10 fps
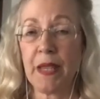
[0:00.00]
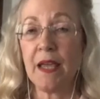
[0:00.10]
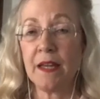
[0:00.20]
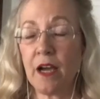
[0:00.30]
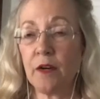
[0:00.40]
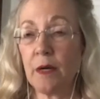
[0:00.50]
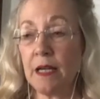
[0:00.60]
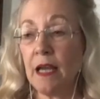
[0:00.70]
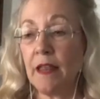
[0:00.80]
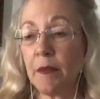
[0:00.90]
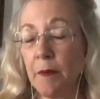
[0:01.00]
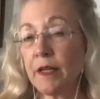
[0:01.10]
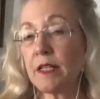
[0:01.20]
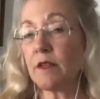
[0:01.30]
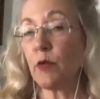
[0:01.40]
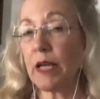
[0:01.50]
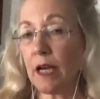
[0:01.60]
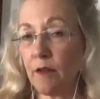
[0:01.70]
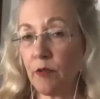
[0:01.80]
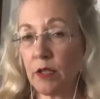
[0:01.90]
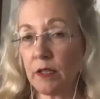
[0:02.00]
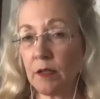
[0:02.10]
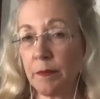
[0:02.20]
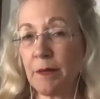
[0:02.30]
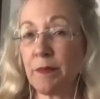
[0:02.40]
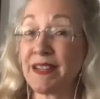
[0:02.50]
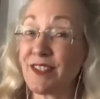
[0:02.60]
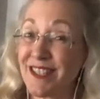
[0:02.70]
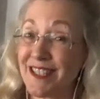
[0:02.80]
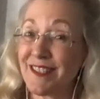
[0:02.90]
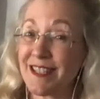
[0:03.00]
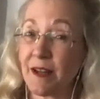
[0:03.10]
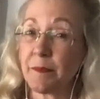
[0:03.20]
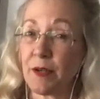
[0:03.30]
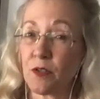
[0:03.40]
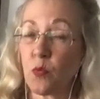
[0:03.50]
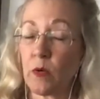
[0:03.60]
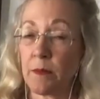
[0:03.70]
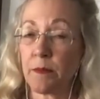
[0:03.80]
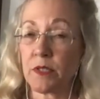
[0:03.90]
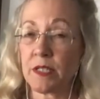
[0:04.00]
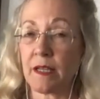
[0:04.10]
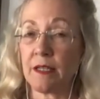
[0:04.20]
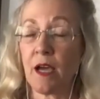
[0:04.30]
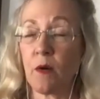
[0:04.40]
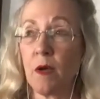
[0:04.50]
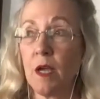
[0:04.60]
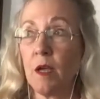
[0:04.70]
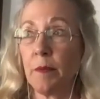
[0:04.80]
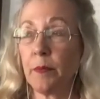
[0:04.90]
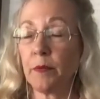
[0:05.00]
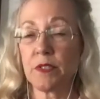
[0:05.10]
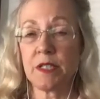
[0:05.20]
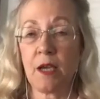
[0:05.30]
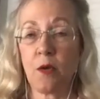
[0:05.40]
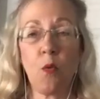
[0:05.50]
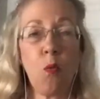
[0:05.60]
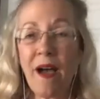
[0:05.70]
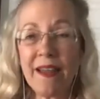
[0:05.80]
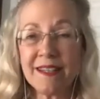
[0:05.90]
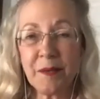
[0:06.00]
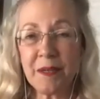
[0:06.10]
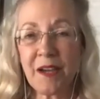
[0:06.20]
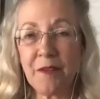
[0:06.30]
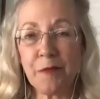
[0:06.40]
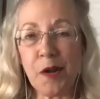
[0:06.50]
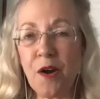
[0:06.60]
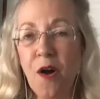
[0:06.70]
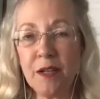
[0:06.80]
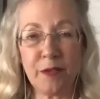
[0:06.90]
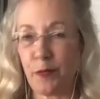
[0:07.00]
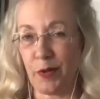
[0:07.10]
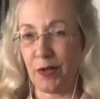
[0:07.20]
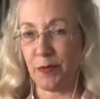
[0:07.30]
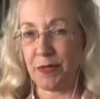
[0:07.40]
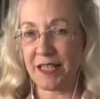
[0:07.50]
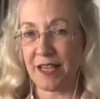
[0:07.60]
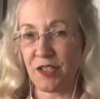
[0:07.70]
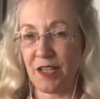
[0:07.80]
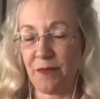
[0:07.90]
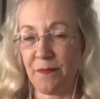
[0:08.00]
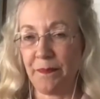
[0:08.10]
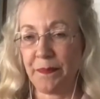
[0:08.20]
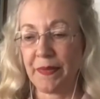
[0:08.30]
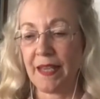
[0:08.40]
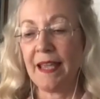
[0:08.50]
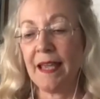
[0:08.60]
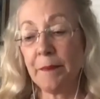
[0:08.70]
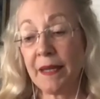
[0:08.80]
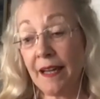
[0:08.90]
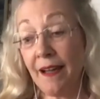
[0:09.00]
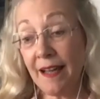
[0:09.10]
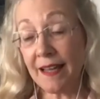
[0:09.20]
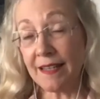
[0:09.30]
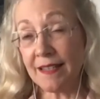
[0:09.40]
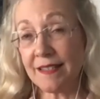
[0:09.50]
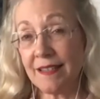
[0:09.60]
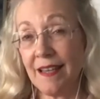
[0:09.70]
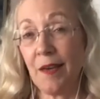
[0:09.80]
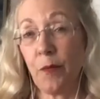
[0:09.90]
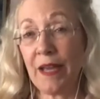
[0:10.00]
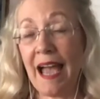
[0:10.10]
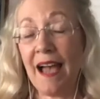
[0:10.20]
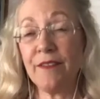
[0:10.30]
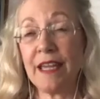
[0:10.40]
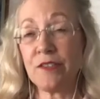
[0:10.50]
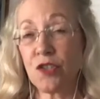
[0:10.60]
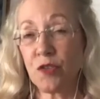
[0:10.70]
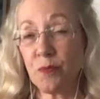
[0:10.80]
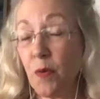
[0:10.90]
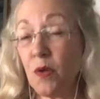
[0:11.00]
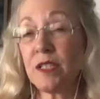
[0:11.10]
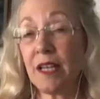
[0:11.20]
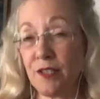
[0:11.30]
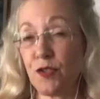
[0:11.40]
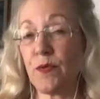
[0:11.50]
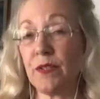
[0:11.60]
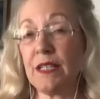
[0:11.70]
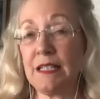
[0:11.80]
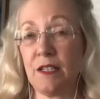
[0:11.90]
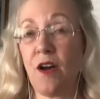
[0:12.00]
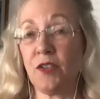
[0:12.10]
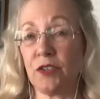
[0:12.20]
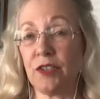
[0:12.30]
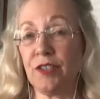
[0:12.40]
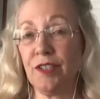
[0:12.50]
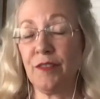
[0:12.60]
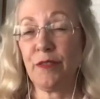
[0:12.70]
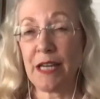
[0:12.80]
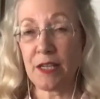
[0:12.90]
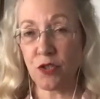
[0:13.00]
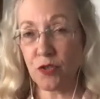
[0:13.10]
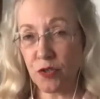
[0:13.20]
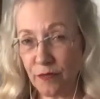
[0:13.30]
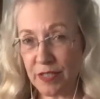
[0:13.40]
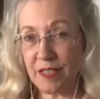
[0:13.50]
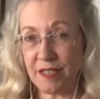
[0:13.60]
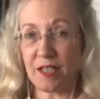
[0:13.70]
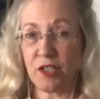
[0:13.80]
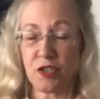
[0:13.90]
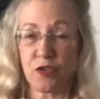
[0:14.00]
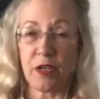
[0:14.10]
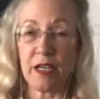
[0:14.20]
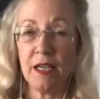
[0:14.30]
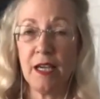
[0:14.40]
Now, the markets have recovered a little bit, but they're still down about 20%. Now, people are saying, well, why did they recover at all if we're in a recession? Because we have a multi-trillion-dollar financial services industry